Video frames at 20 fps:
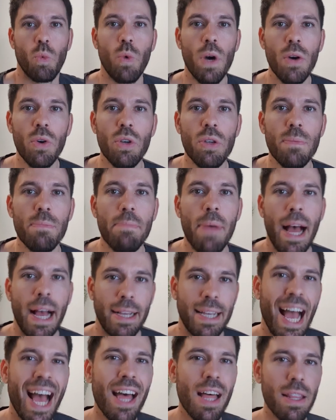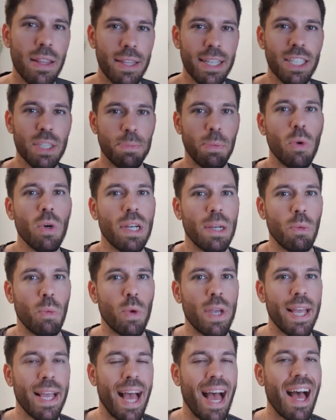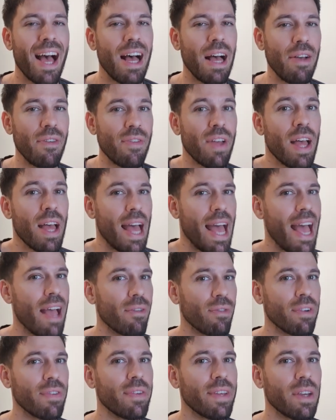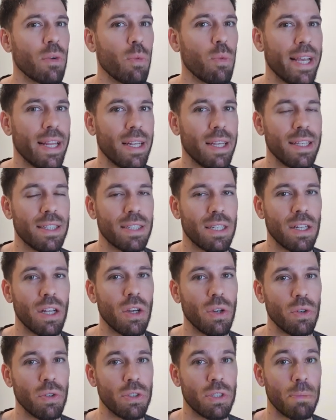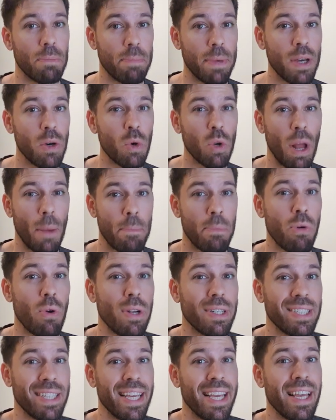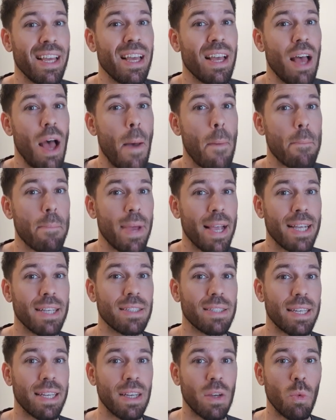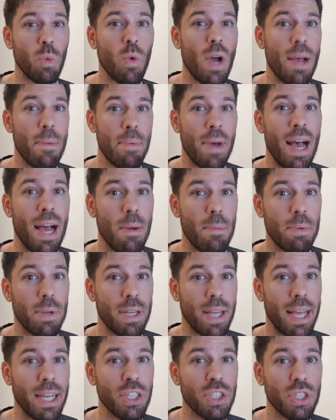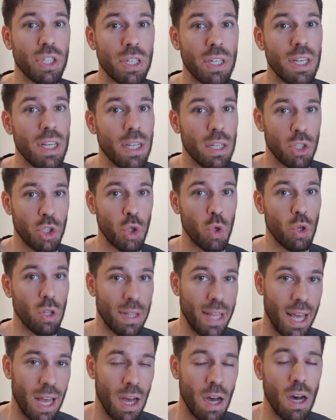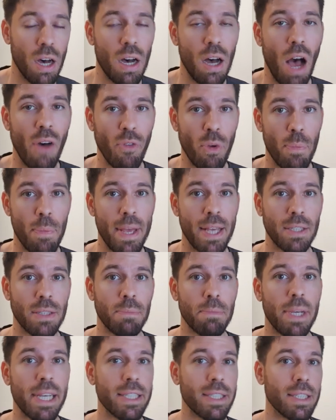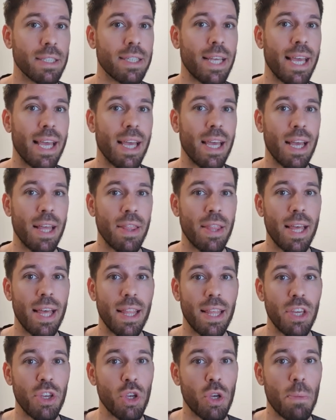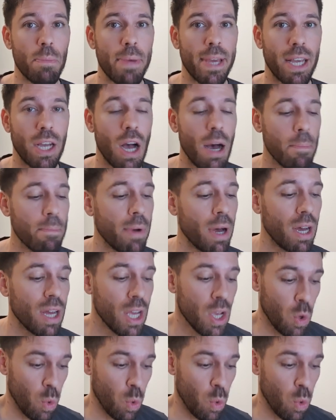Welcome back. At this point, we have everything we need to know to build a pretty amazing web application. Sure, there are other bits and pieces here and there that you could pick up, but